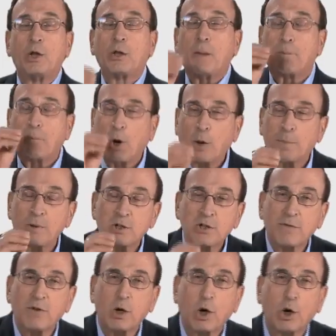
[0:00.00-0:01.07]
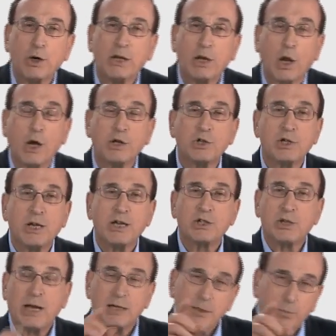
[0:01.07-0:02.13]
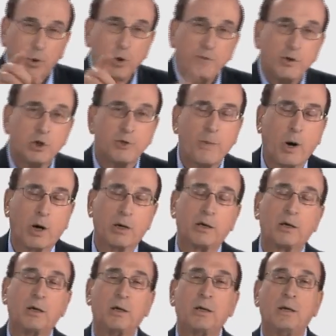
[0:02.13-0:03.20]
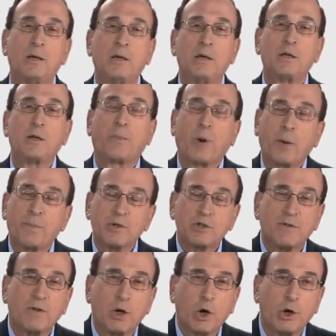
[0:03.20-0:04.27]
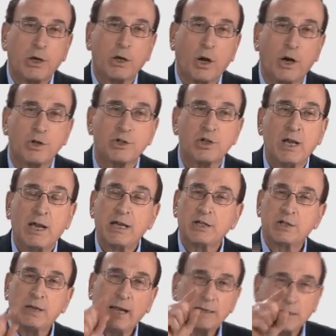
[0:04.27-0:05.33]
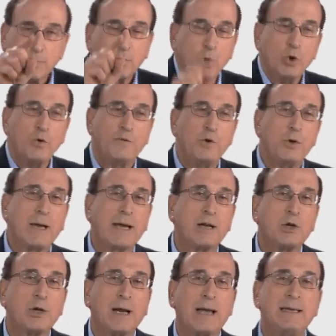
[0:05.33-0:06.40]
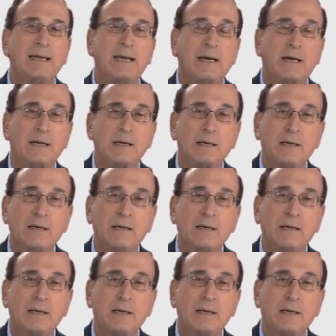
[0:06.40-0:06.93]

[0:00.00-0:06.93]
The purpose of a learning launch is not to prove you're smart. The purpose of a learning launch is not to prove you got a good idea.